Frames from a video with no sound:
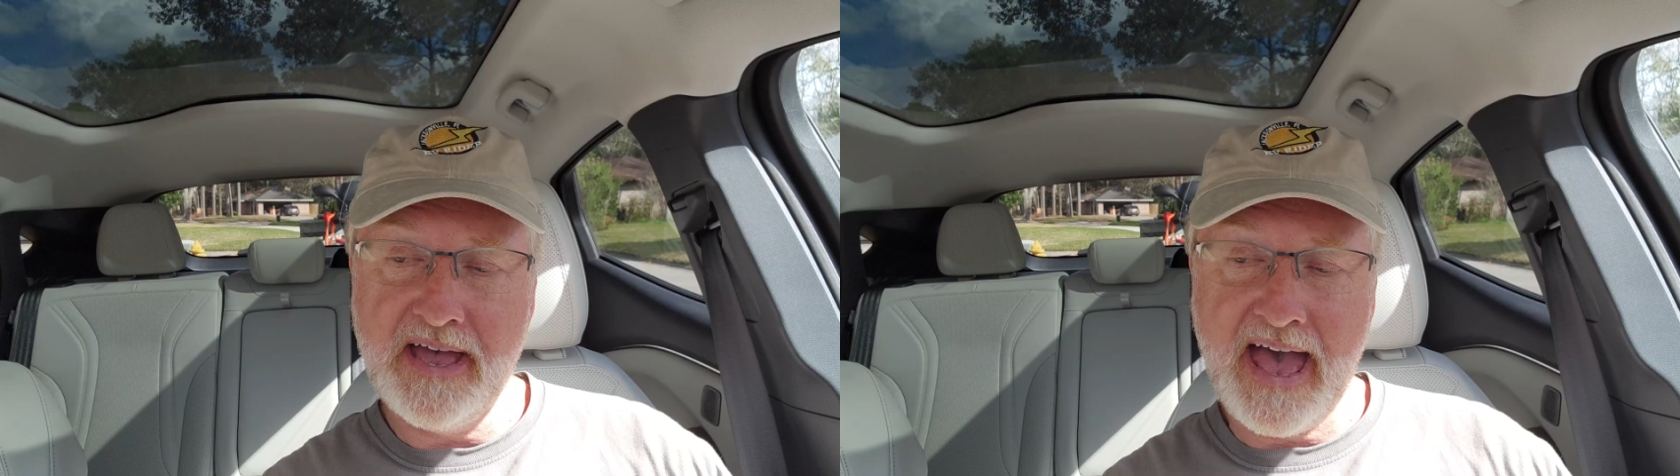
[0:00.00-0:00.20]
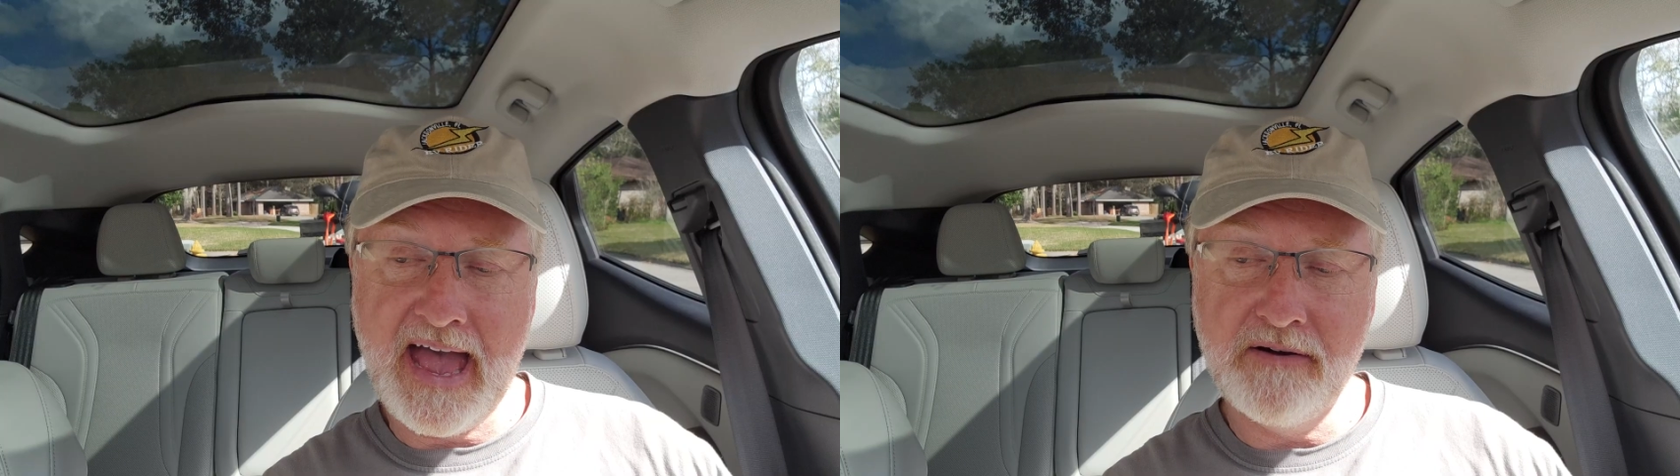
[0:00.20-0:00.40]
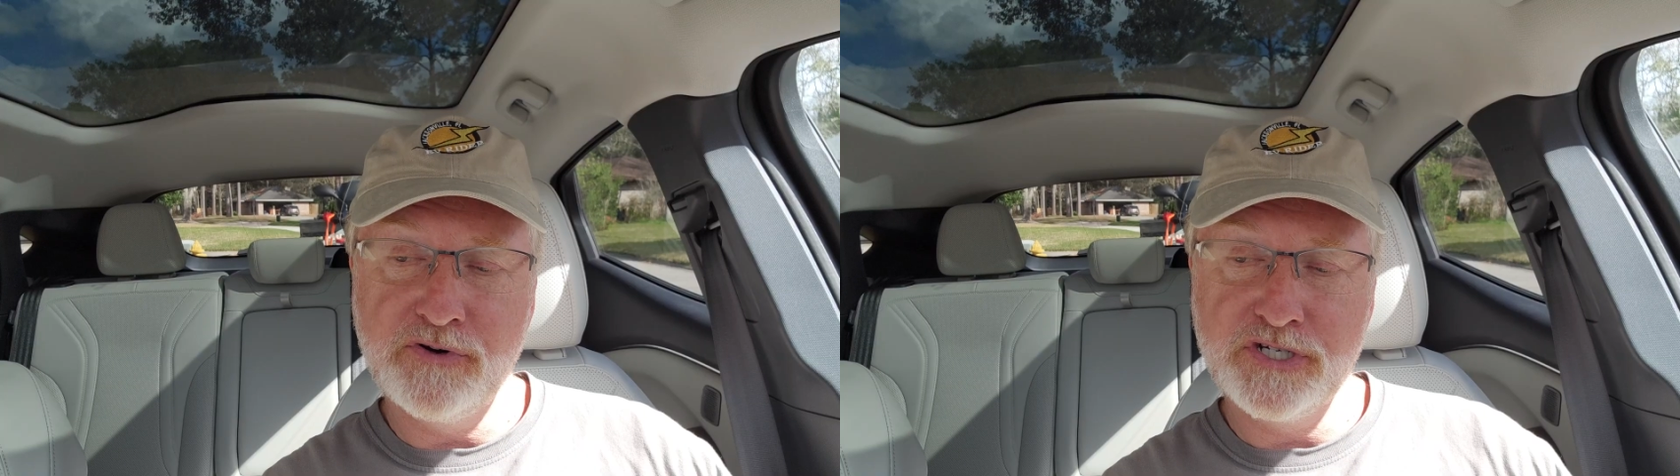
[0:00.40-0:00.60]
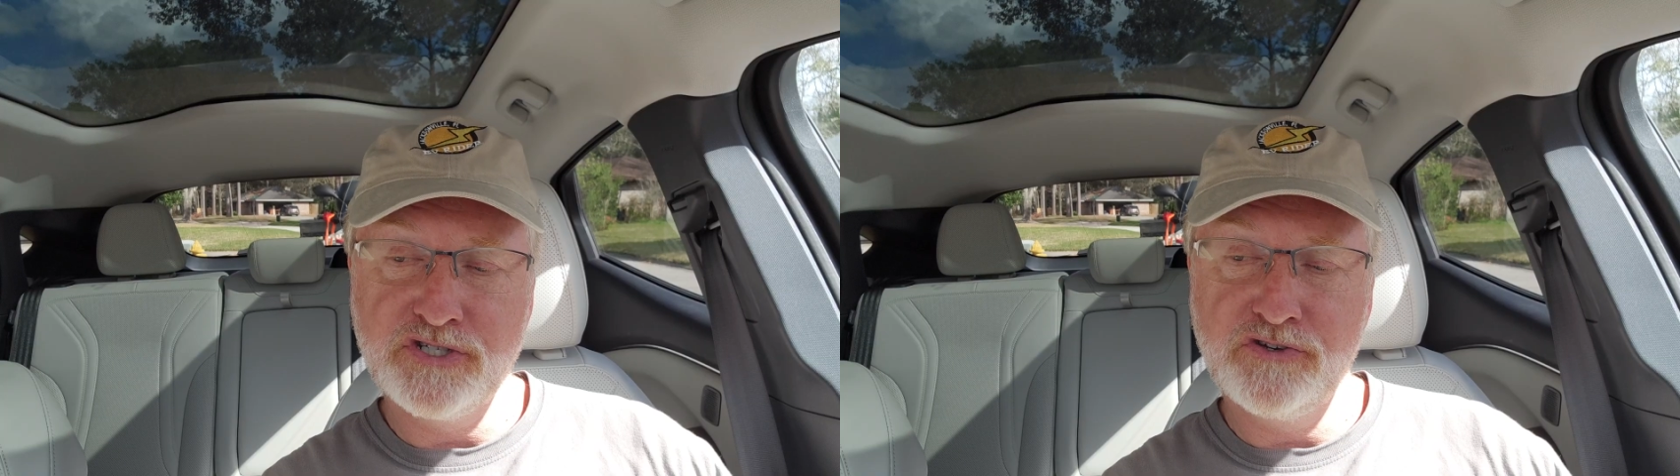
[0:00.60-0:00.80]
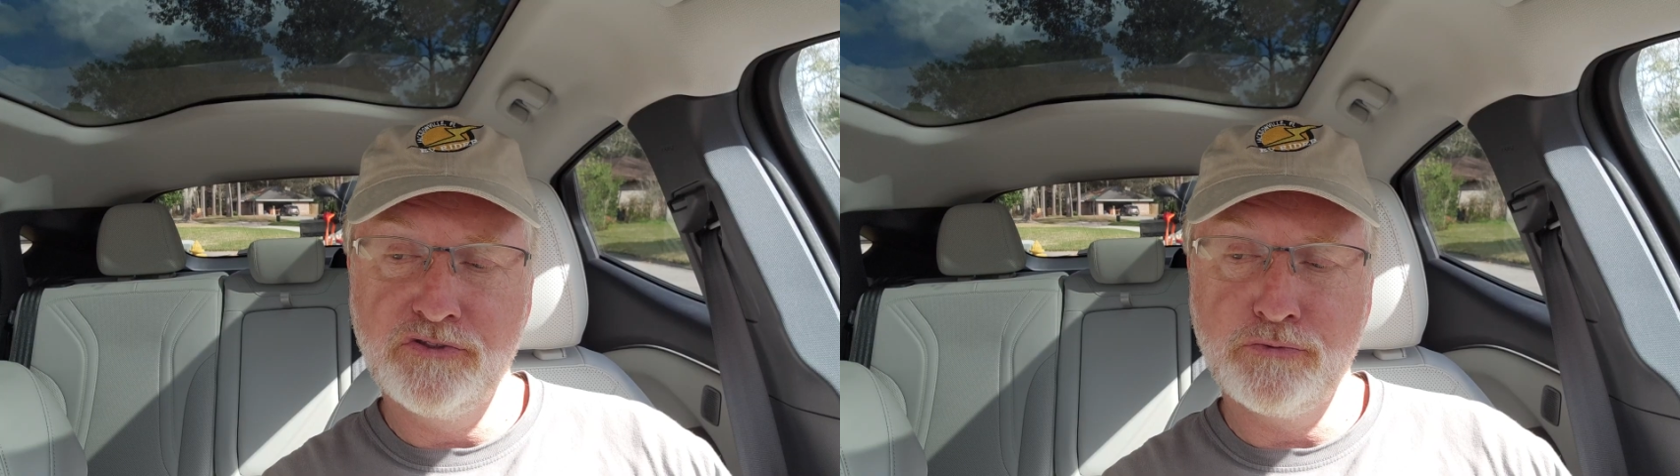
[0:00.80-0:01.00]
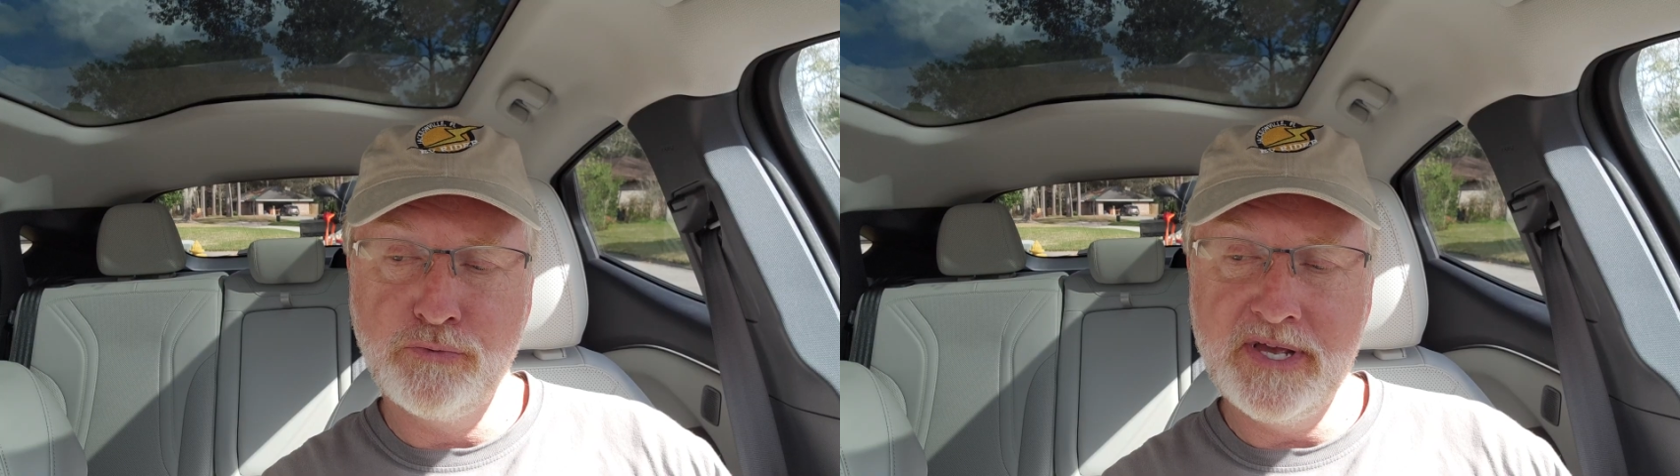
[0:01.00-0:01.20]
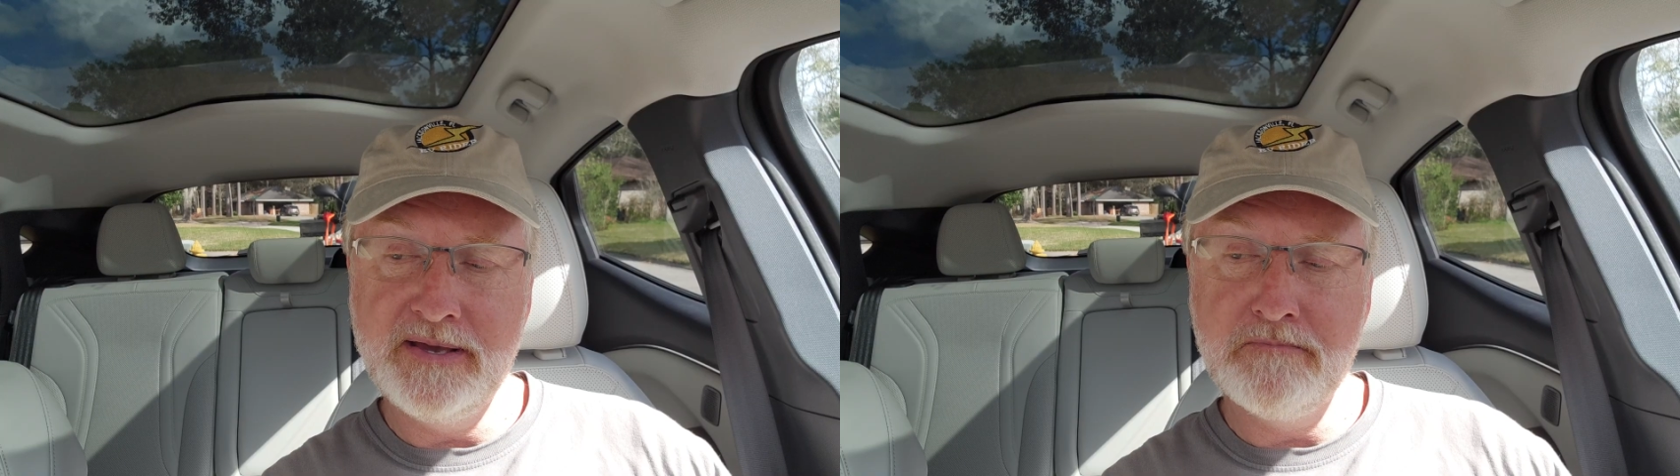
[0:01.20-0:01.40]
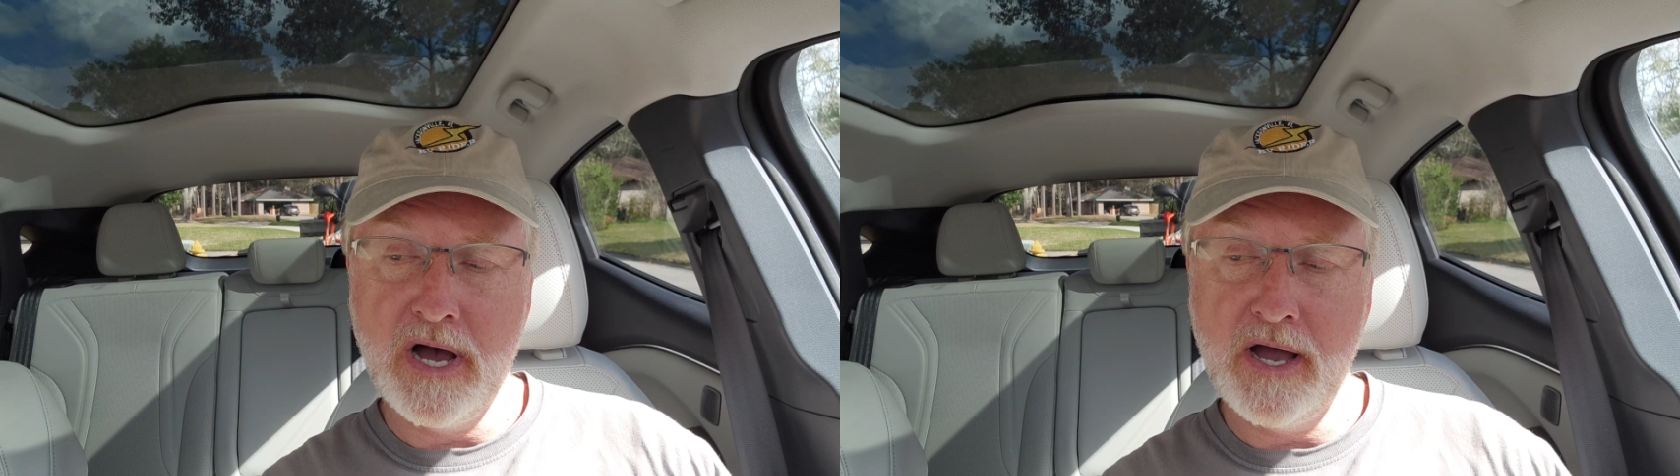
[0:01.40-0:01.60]
averaged 3
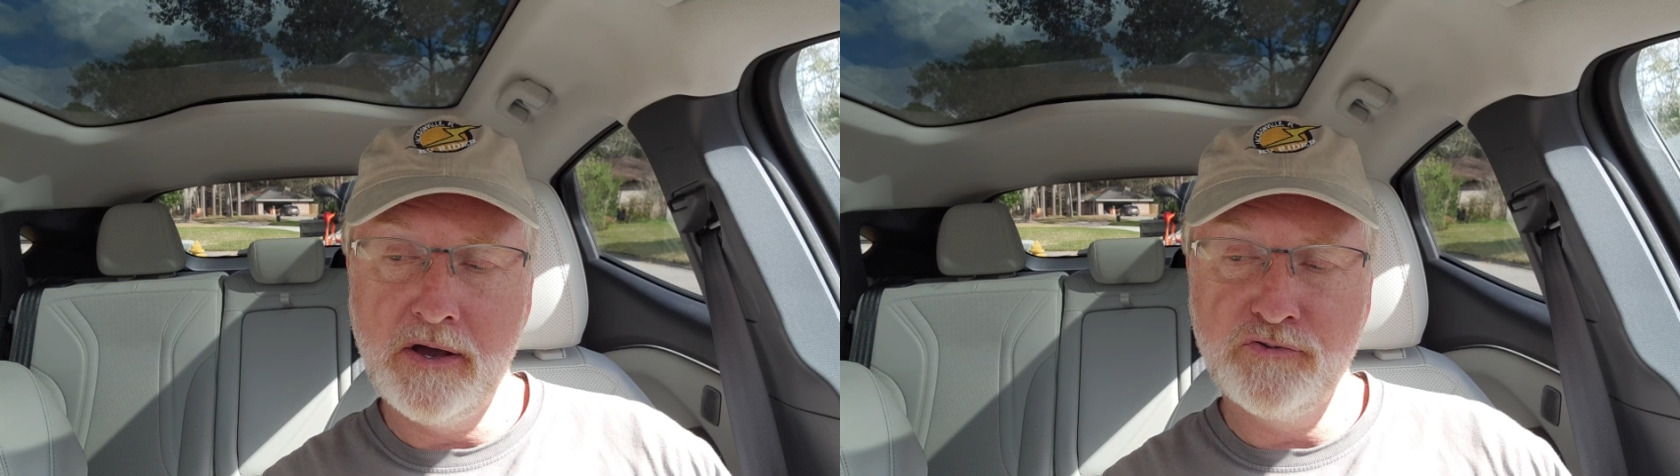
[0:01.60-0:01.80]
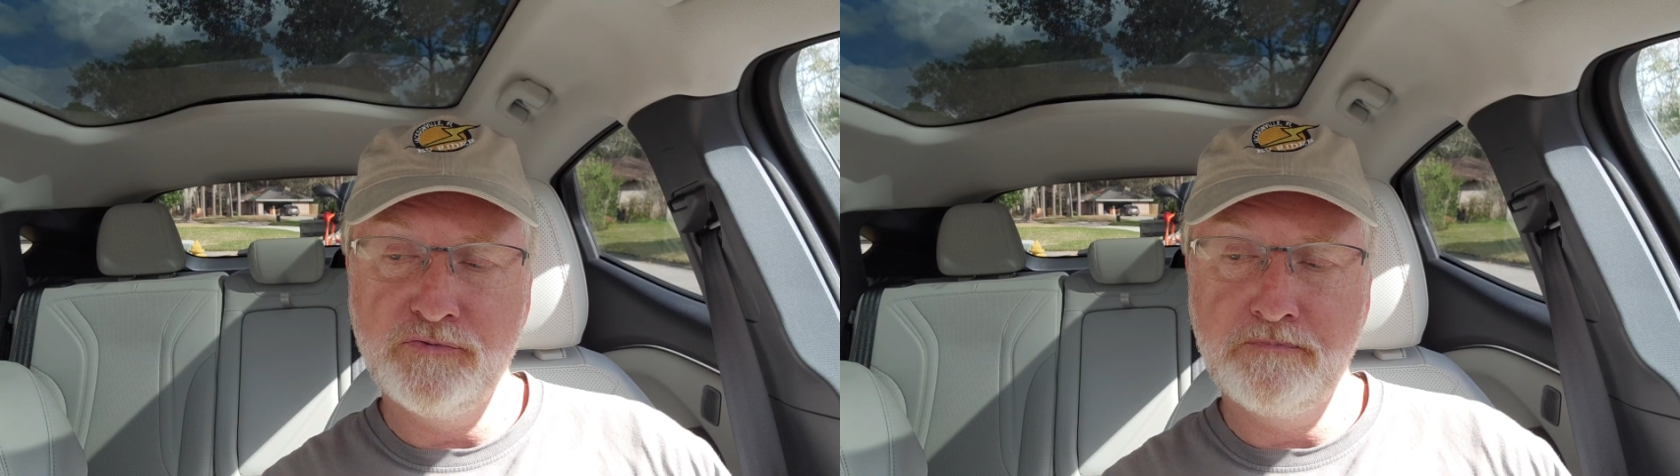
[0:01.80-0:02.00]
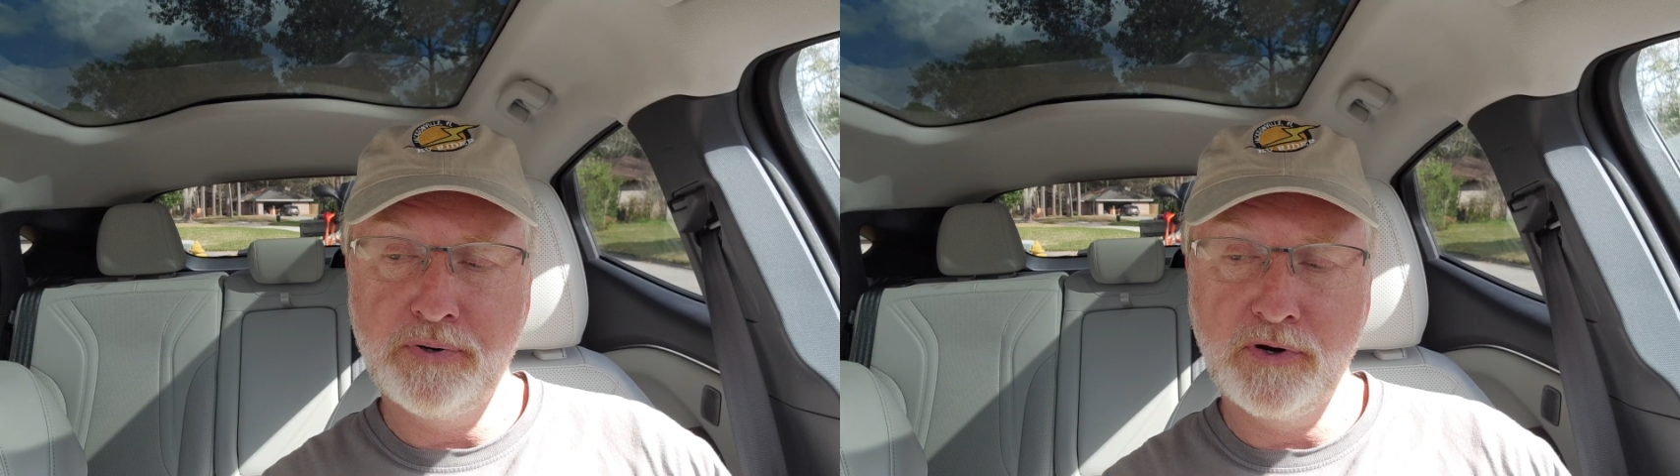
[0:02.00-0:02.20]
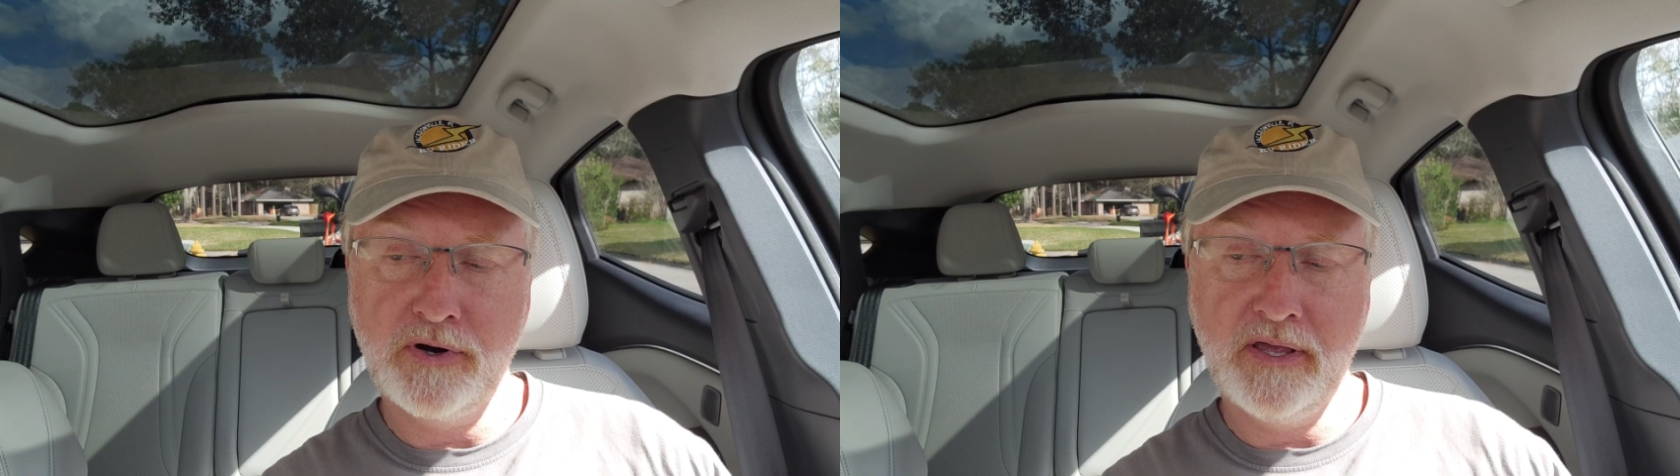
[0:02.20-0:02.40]
miles per